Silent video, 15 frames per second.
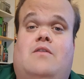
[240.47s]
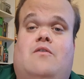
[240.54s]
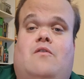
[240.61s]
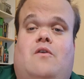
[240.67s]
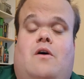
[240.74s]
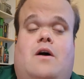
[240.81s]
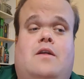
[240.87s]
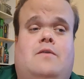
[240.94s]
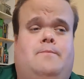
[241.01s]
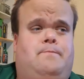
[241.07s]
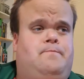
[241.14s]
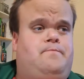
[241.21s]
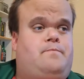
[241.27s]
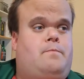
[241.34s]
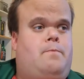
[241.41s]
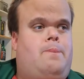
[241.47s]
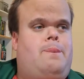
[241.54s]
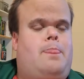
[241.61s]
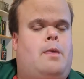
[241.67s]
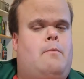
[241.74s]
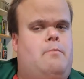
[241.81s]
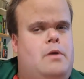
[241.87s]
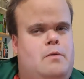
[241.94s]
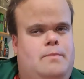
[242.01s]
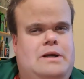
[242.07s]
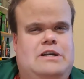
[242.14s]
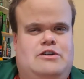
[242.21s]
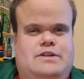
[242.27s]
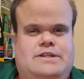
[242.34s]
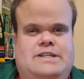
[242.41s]
strides. But it'll be
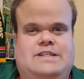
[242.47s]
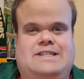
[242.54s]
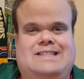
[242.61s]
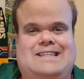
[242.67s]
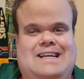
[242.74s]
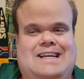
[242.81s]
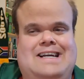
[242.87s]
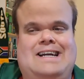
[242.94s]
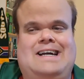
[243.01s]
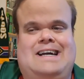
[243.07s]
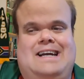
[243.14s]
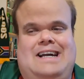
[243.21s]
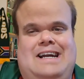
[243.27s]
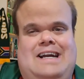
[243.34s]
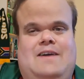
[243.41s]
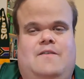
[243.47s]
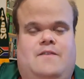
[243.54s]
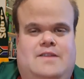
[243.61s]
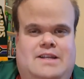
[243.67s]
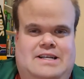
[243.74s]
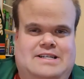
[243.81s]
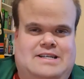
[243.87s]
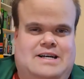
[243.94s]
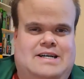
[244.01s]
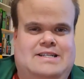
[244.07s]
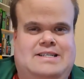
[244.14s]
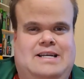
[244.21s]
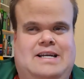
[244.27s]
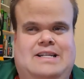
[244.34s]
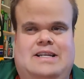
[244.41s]
interesting to see if these guys
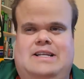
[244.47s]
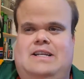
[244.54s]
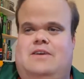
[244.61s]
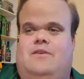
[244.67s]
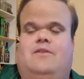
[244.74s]
take the deal.